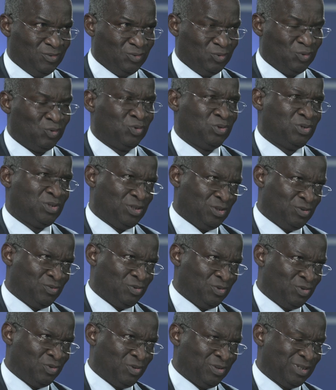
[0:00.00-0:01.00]
to see
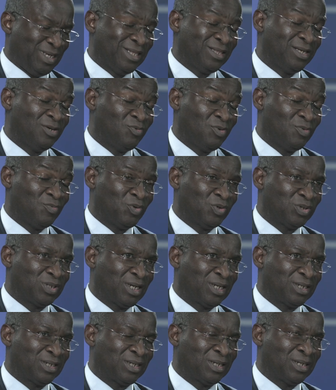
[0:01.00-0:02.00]
results? I think we
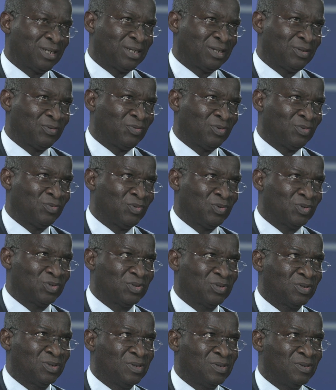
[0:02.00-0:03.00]

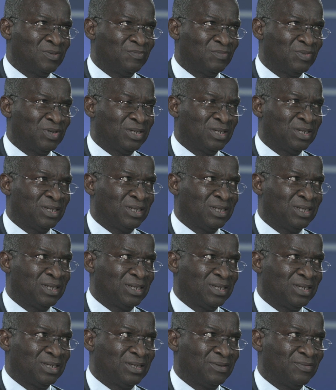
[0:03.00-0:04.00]
must be
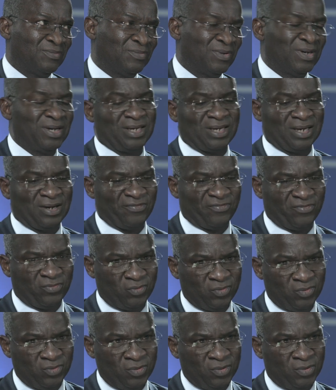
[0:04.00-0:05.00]
very
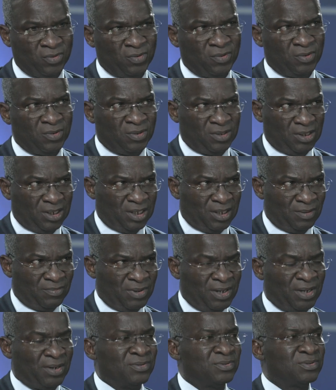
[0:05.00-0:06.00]
careful
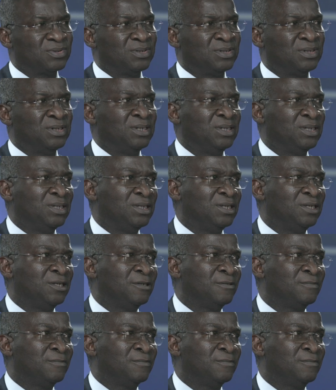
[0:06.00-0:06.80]
about the